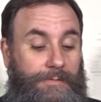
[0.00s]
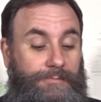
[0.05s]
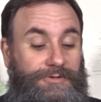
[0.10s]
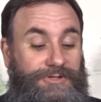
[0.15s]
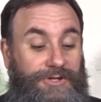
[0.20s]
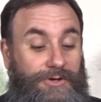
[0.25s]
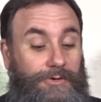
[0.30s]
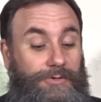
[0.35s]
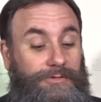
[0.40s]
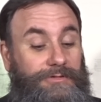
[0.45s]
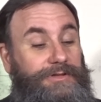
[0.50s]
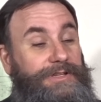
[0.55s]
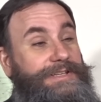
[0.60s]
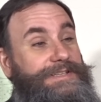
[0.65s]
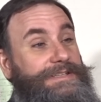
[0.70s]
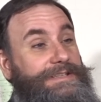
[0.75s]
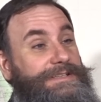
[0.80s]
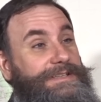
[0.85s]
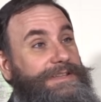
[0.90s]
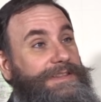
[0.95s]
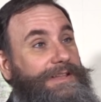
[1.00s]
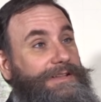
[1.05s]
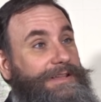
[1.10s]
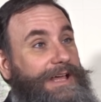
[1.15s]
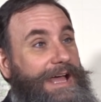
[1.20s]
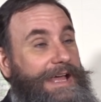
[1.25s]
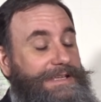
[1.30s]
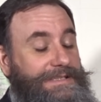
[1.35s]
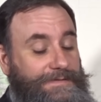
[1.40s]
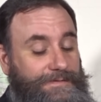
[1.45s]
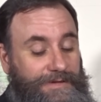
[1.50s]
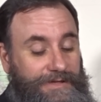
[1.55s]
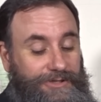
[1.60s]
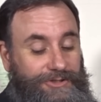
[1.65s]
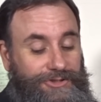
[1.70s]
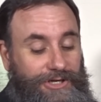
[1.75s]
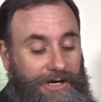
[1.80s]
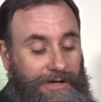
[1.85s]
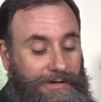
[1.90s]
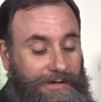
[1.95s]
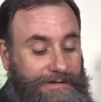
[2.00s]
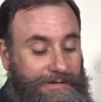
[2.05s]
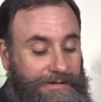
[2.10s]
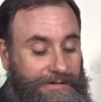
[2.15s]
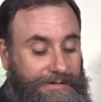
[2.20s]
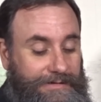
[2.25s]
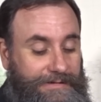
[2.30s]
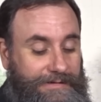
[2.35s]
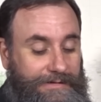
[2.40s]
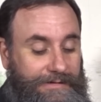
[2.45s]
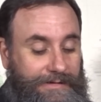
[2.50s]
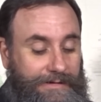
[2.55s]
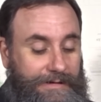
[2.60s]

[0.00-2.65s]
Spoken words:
Don't listen to the lies of these charlatans.